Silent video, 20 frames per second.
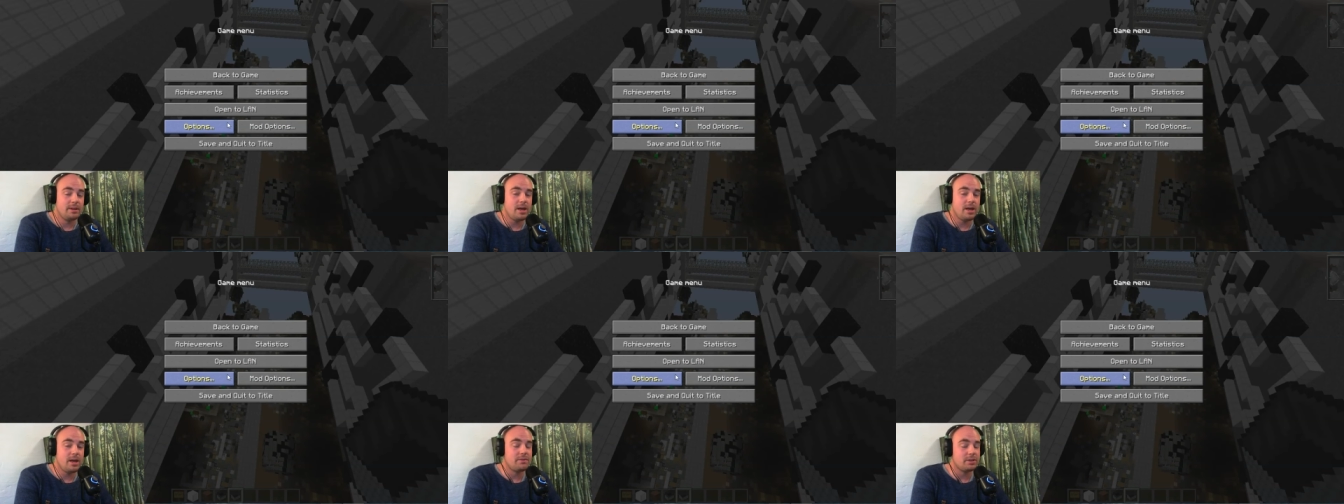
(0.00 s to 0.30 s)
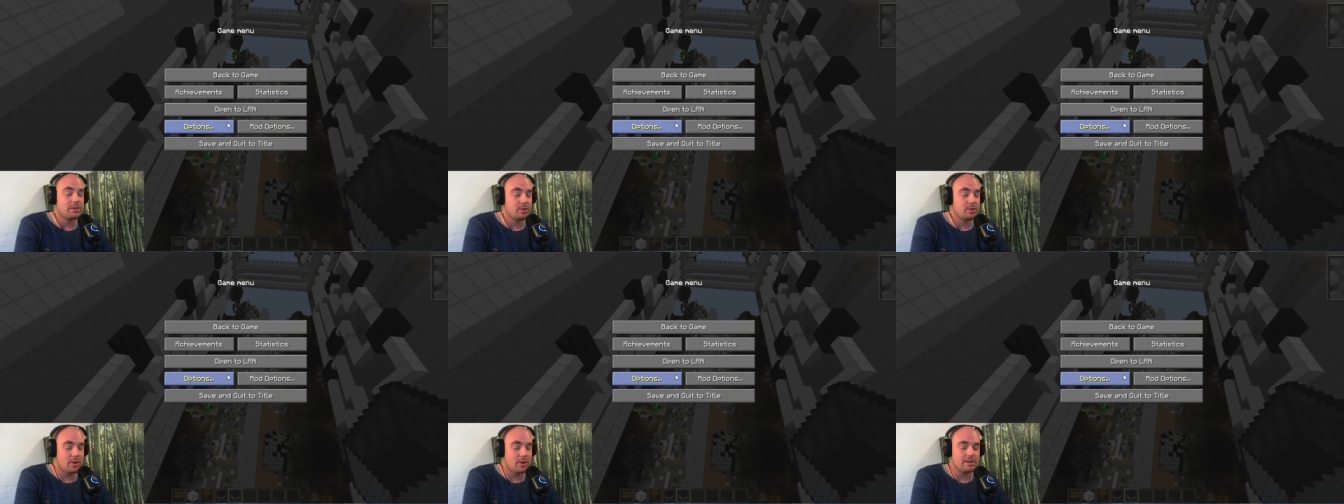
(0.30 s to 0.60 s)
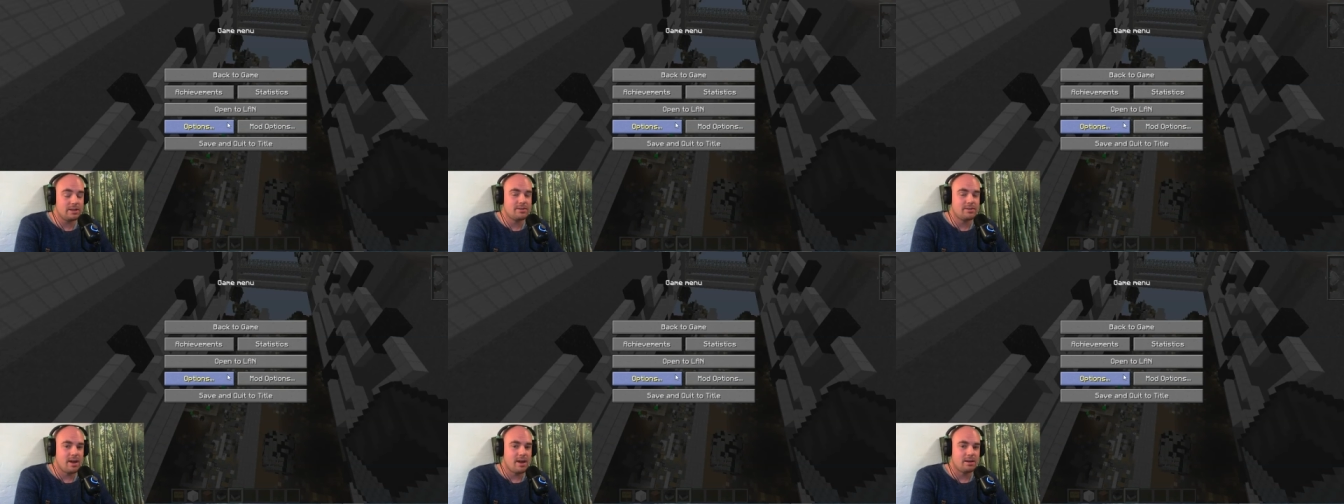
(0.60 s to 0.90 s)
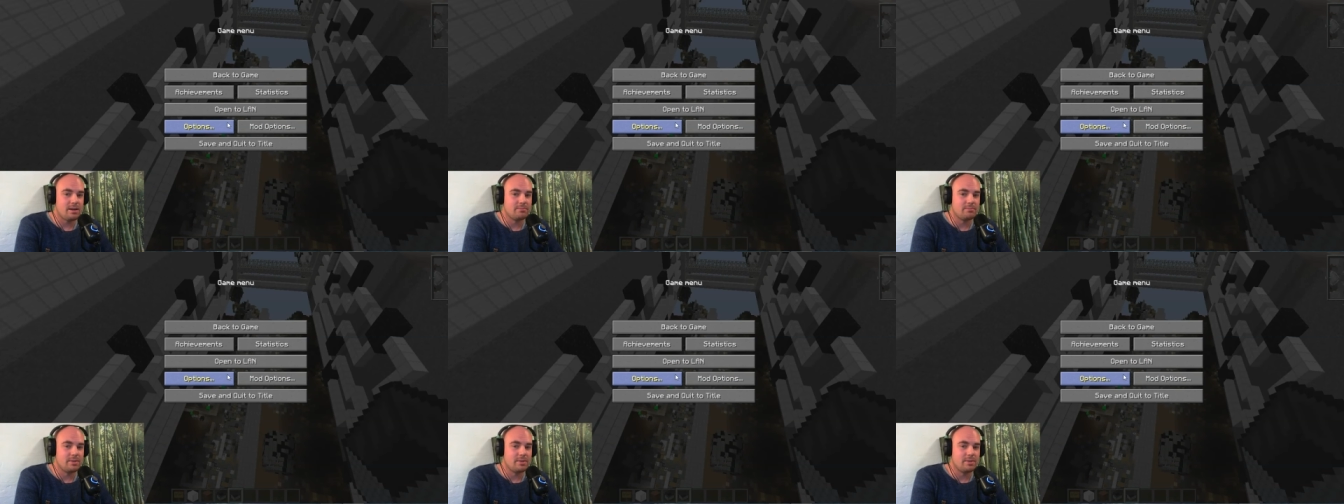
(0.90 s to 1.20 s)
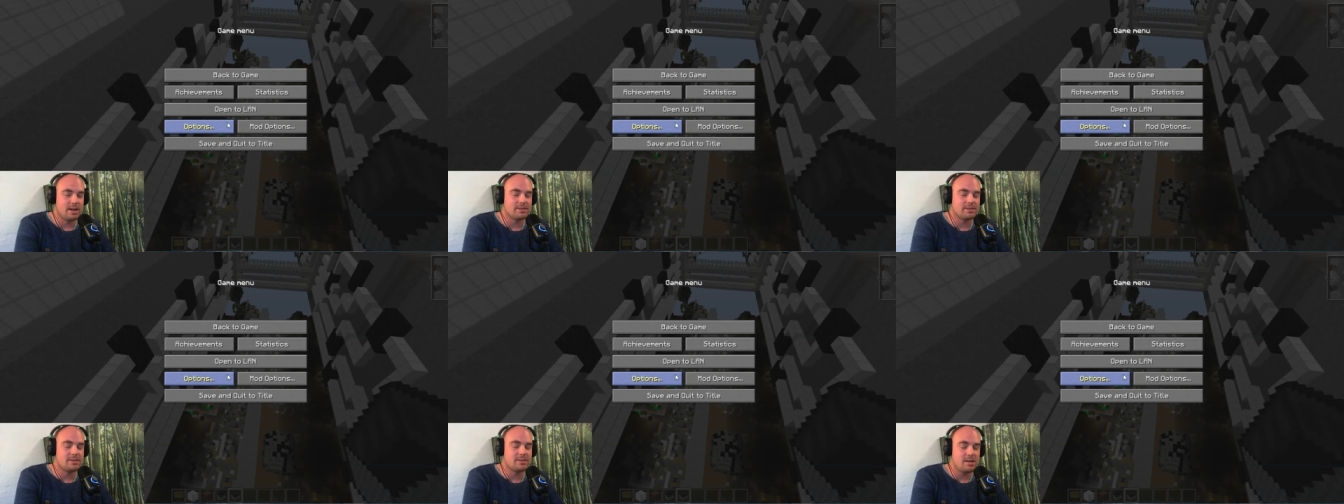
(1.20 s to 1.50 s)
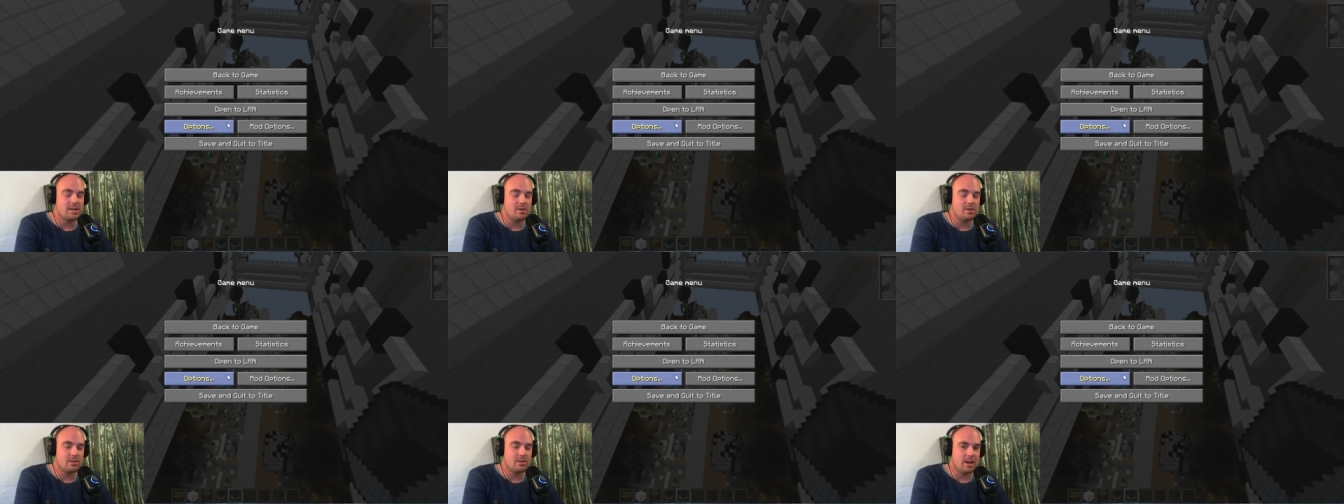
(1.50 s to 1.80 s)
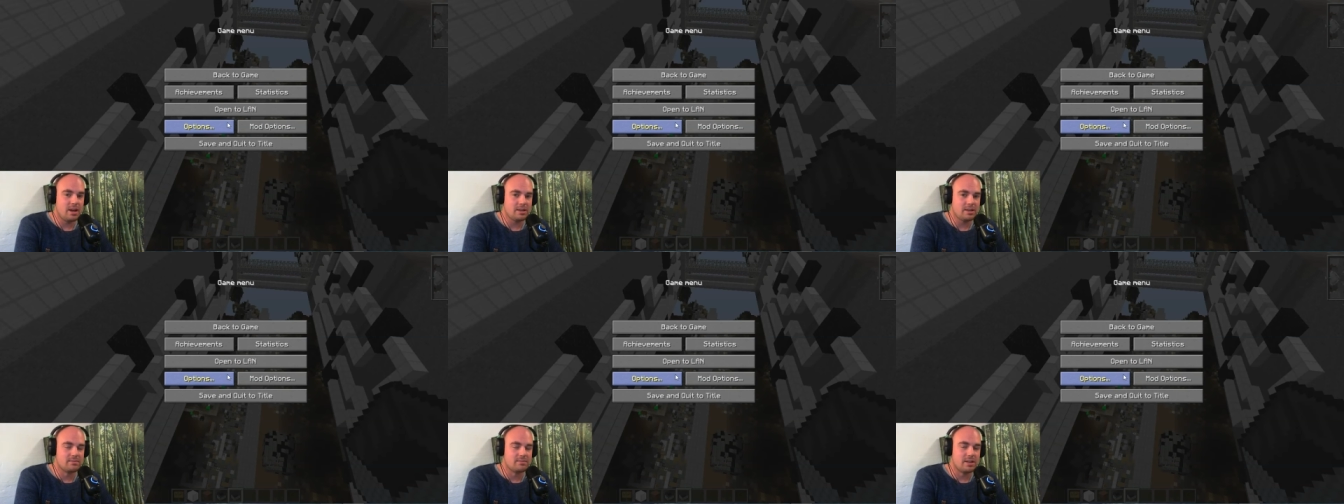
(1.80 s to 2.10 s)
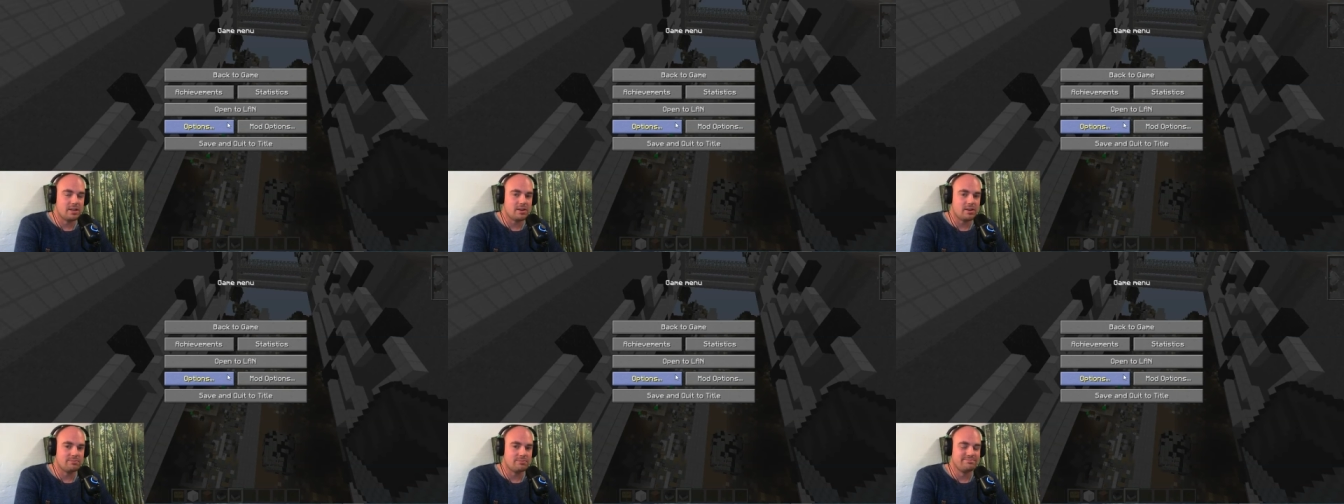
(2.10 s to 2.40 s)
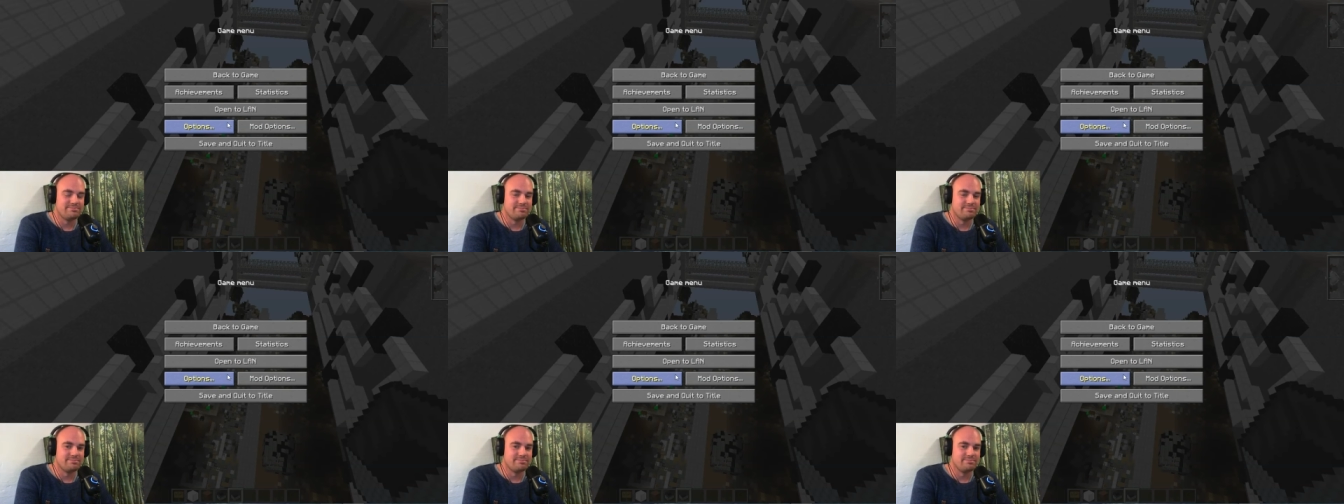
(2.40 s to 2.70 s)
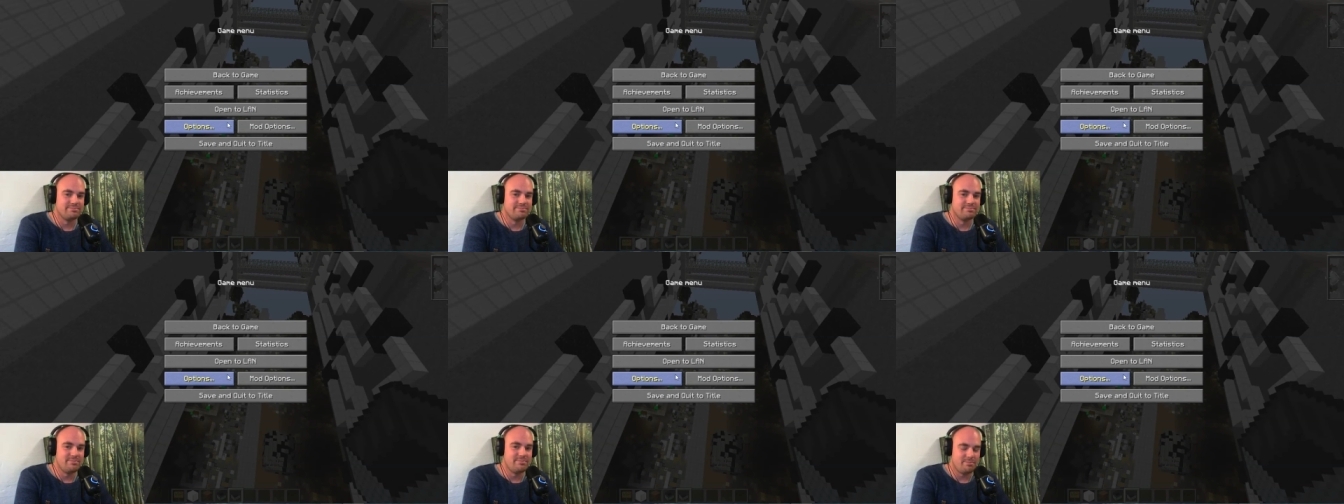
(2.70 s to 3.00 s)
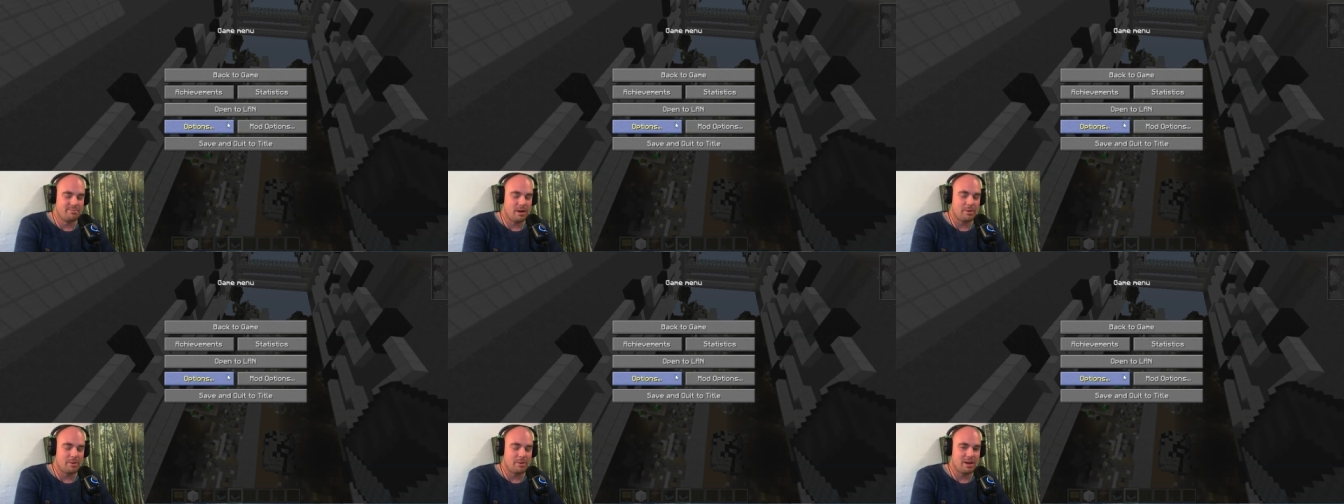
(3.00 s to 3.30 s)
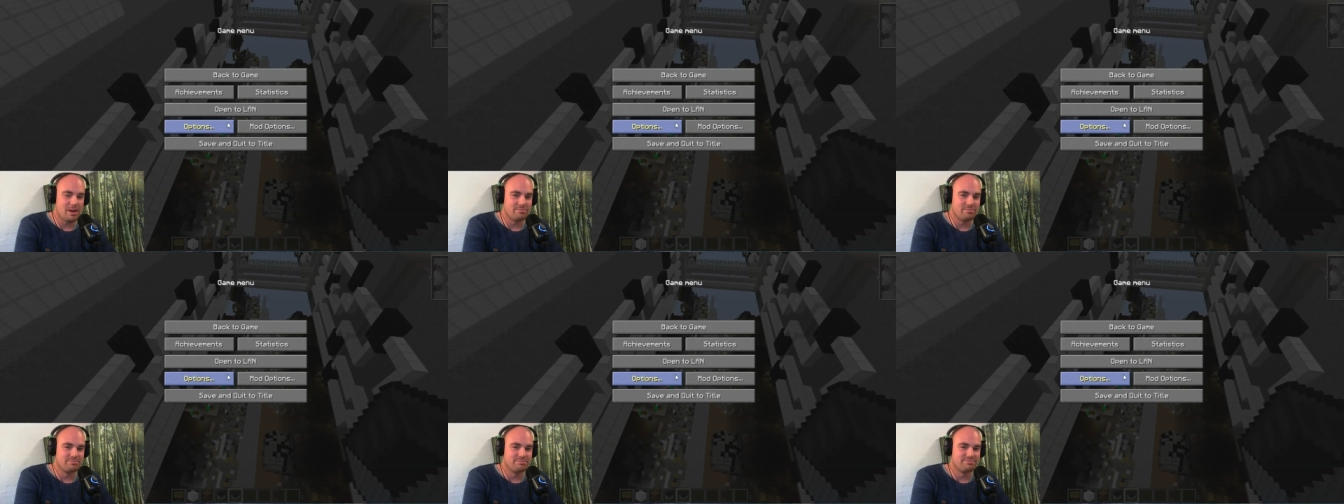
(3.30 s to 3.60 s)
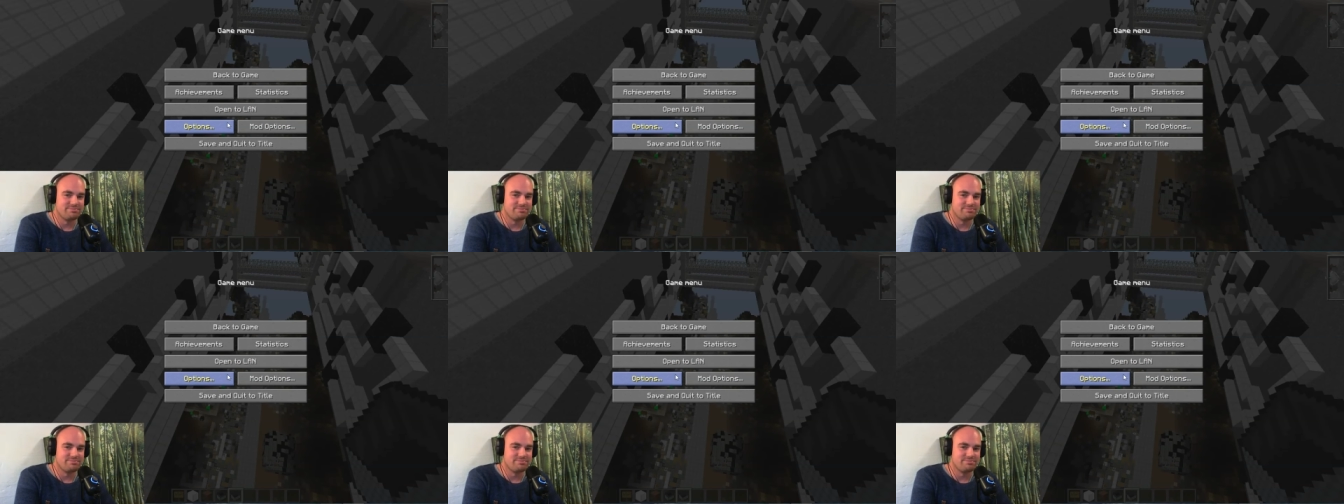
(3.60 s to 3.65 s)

have a great day, and I'll see you in the next video. Bye bye.